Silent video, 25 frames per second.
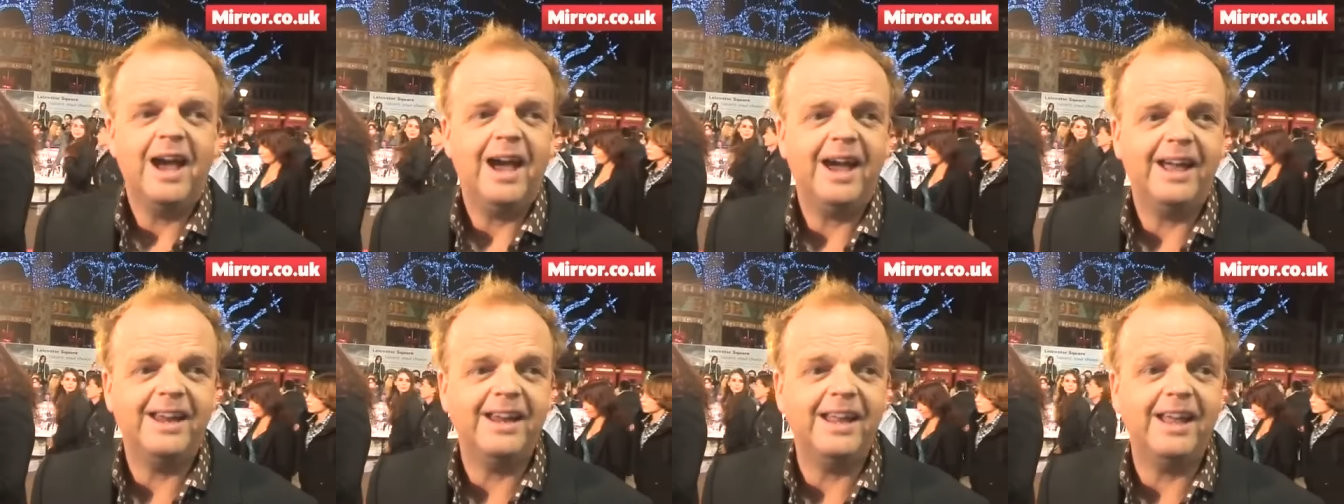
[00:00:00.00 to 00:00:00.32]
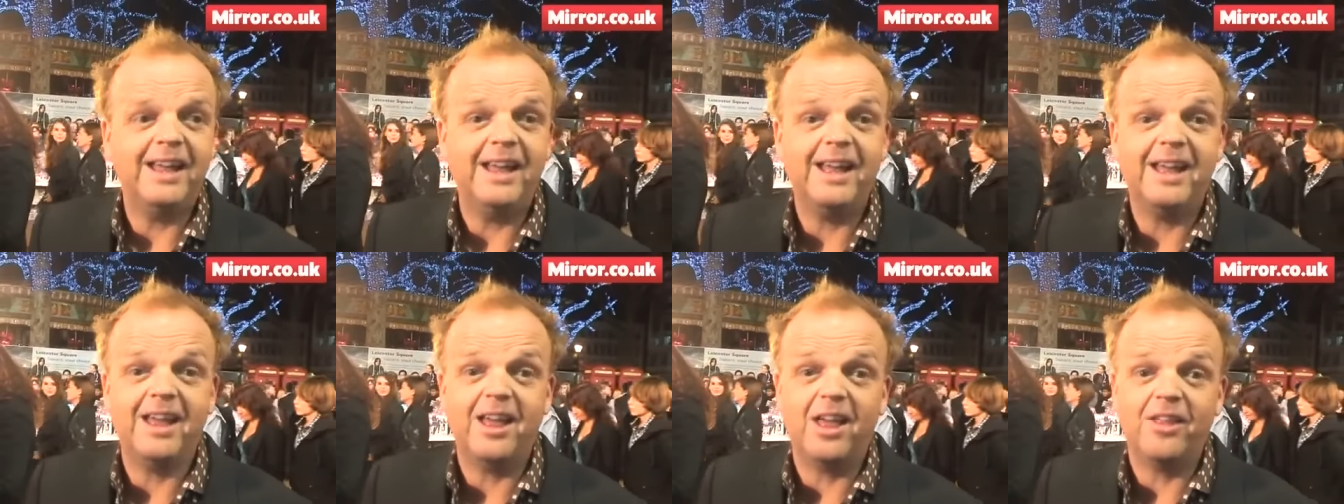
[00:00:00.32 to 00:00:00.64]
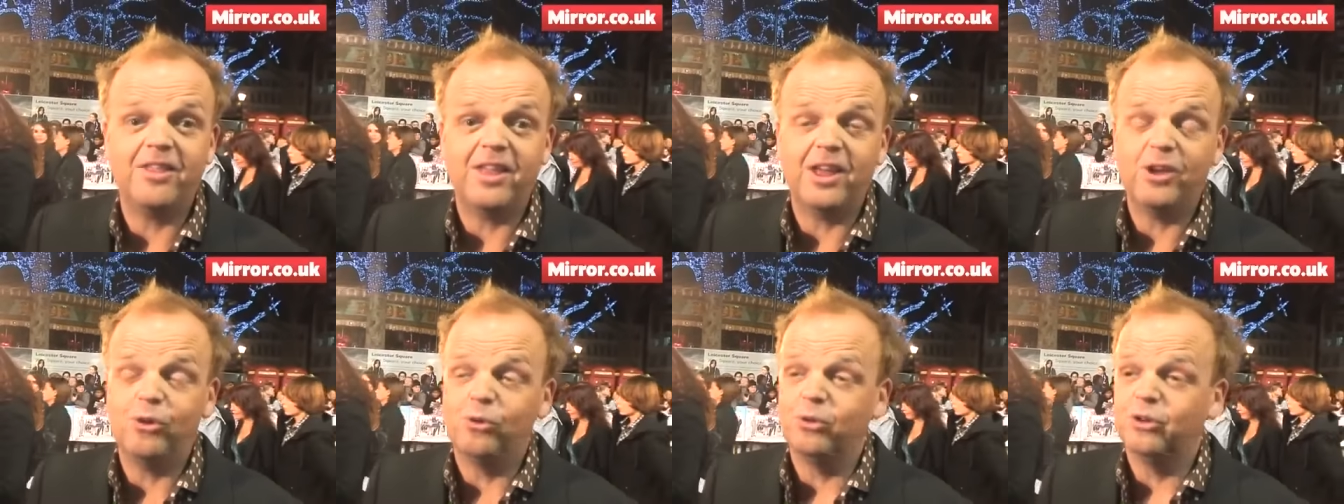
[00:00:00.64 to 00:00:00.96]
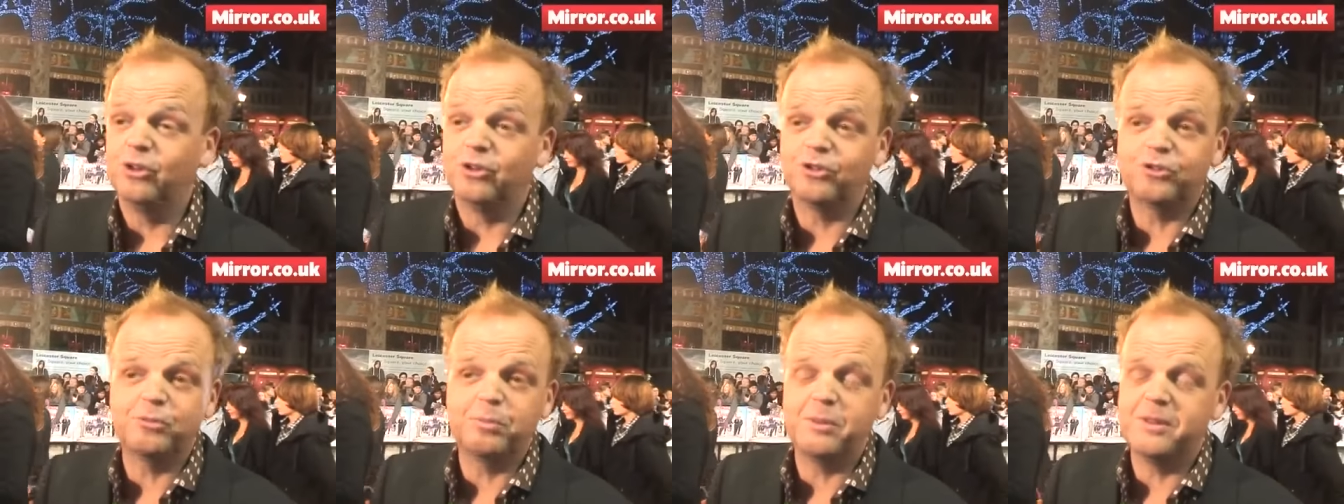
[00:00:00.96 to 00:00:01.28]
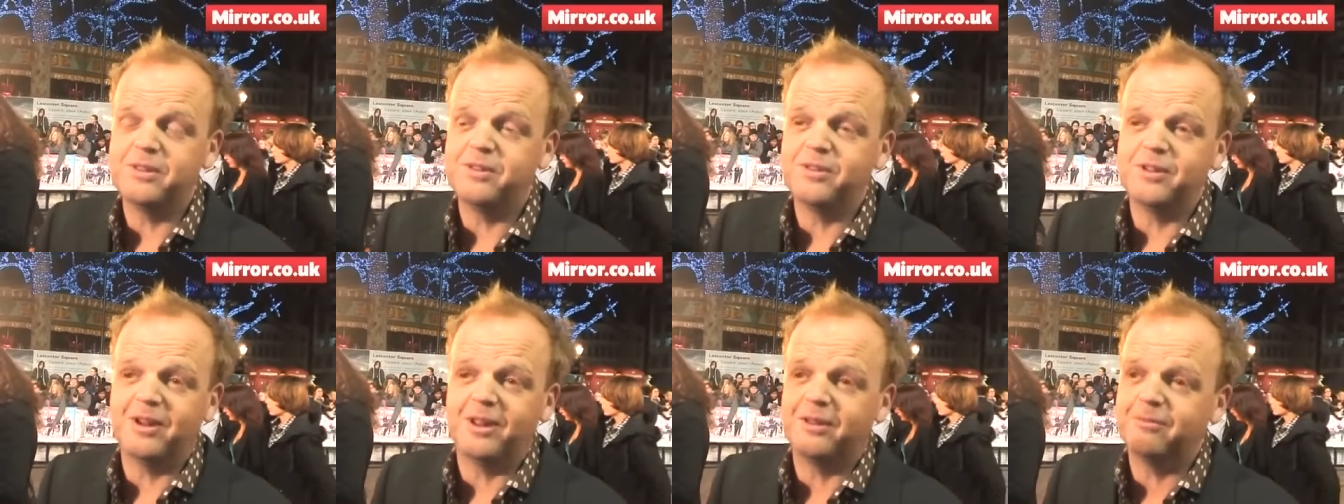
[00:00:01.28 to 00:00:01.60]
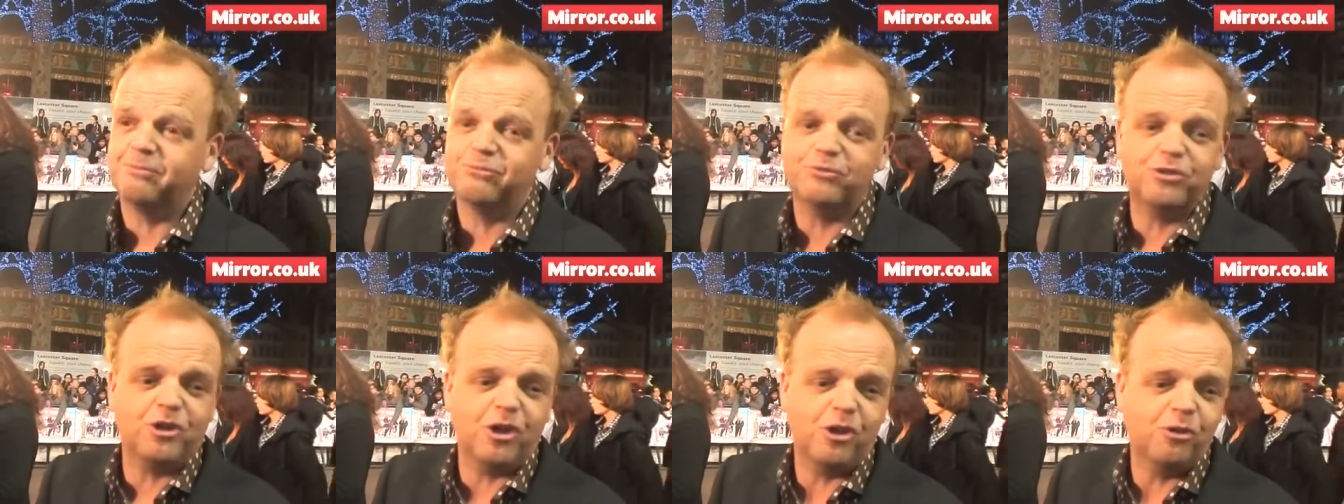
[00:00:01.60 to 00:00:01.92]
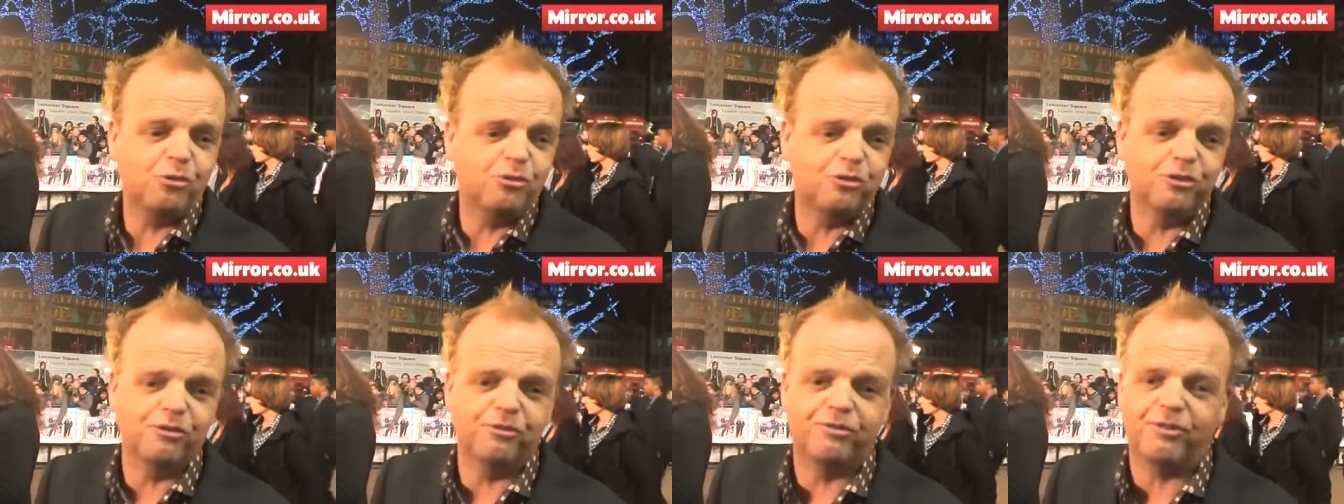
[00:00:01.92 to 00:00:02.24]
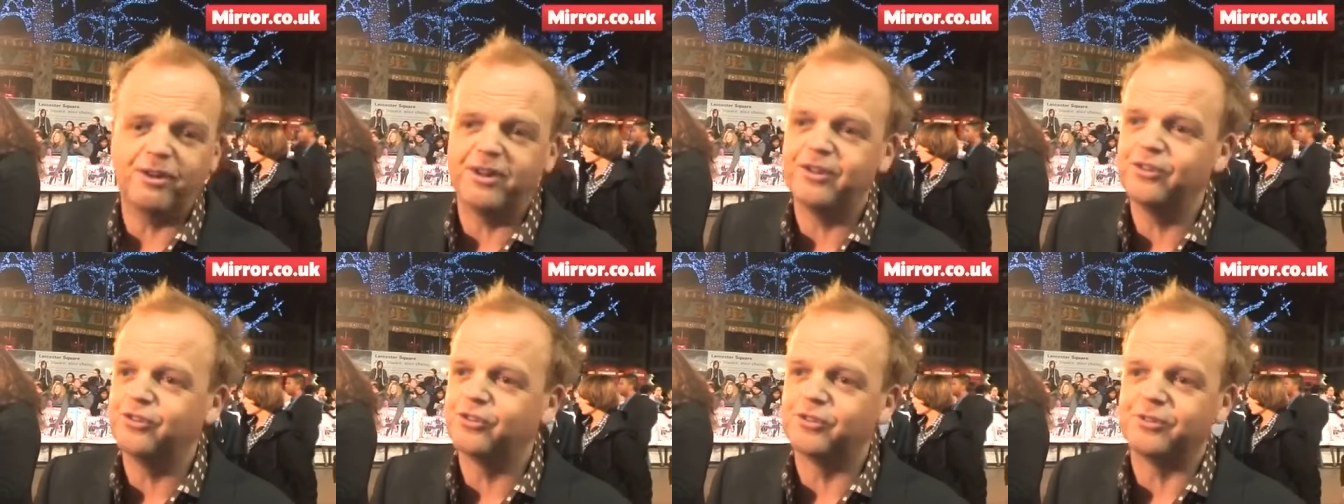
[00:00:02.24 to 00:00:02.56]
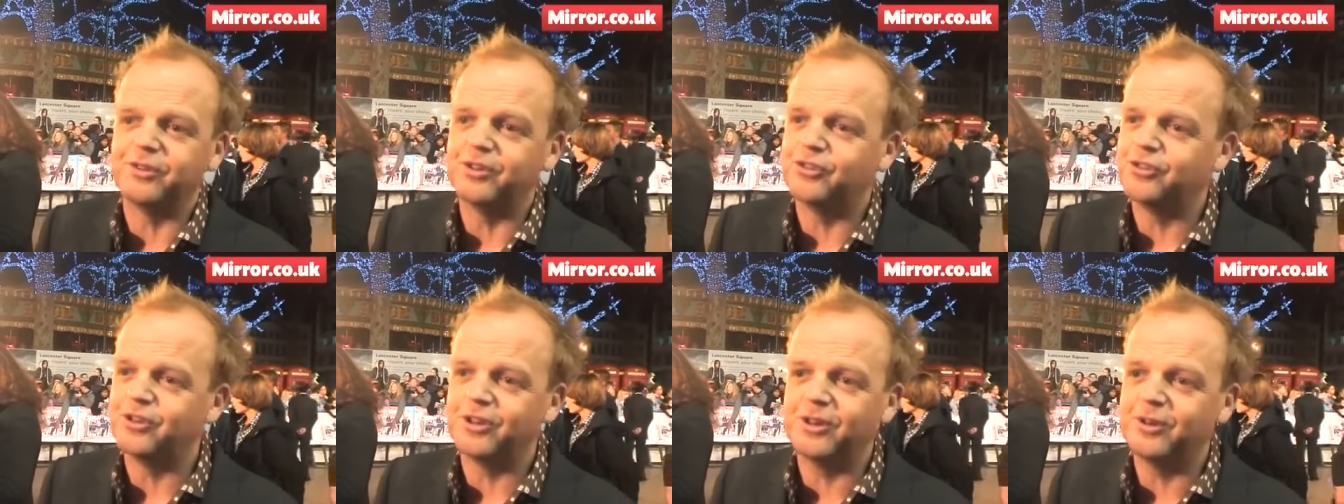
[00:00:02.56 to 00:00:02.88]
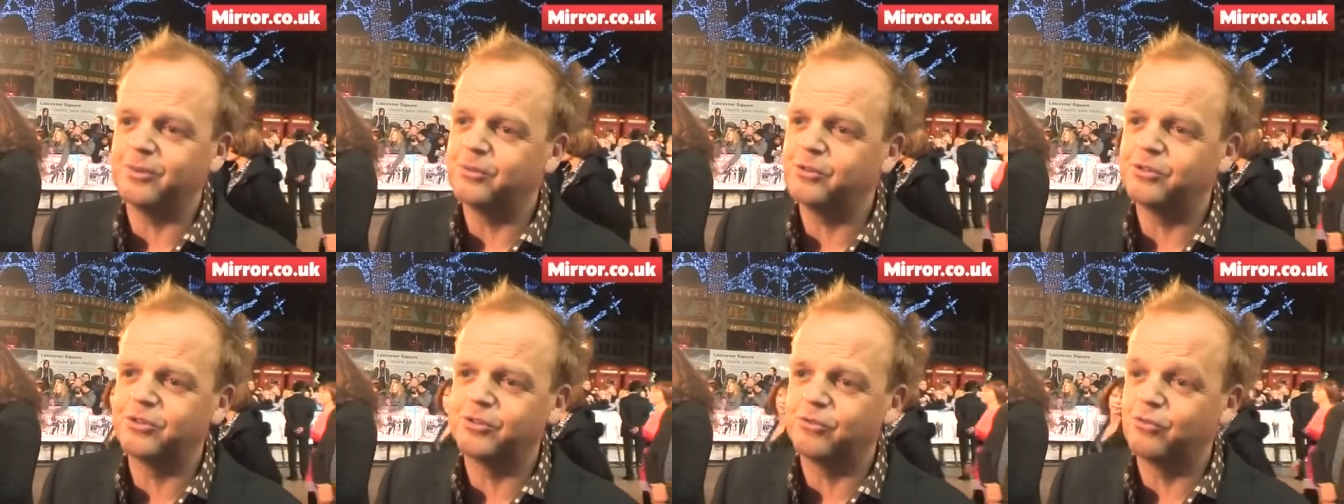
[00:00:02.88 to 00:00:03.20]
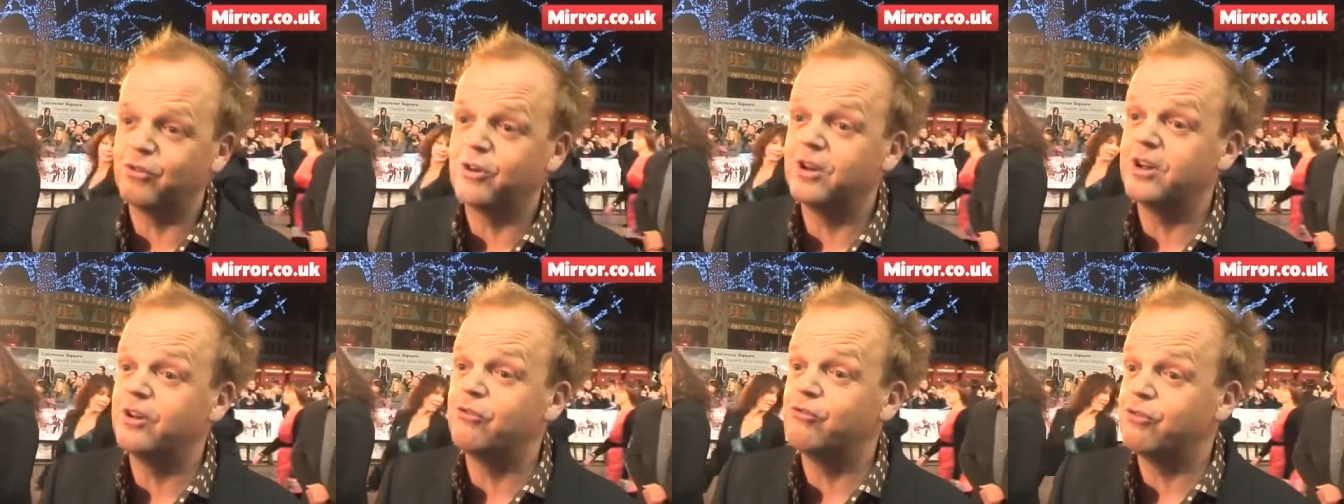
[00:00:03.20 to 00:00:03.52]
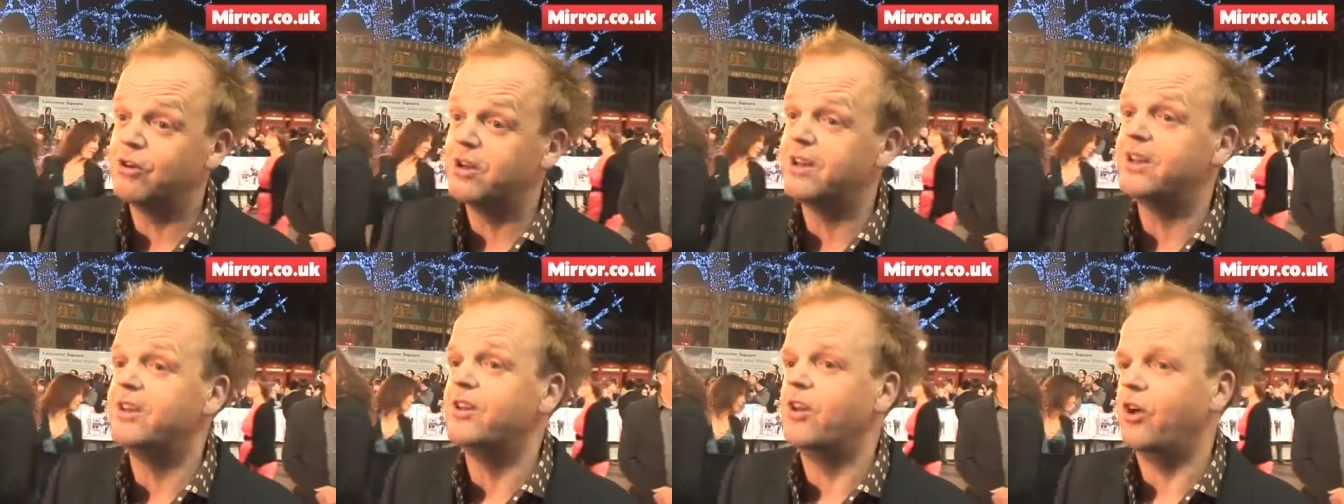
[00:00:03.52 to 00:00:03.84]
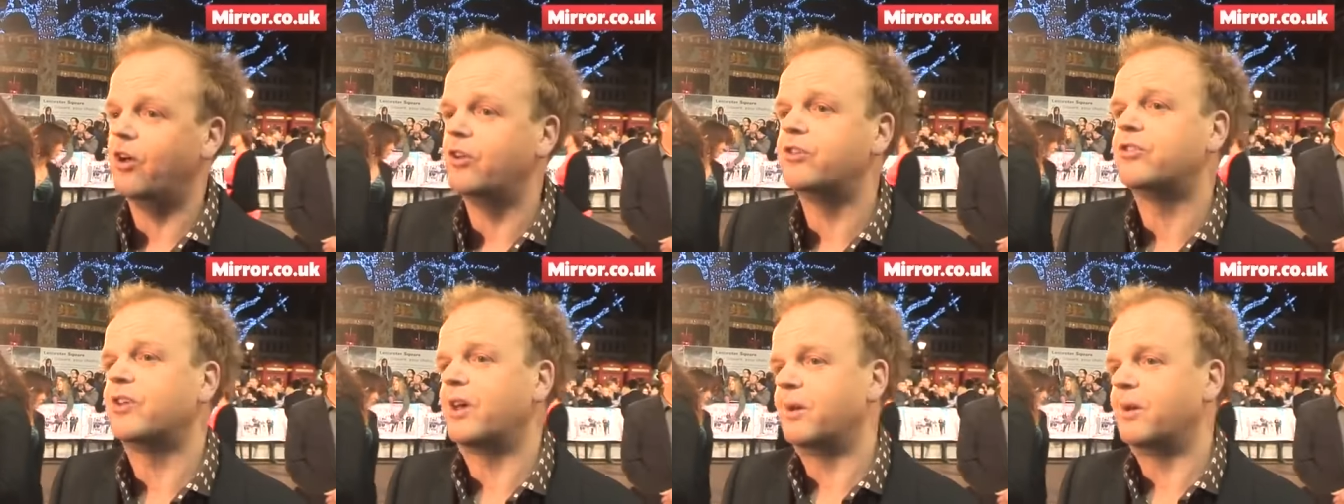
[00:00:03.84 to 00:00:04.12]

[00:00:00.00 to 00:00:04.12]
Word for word: And they all looked to be like total friends with each other. It was a really, really nice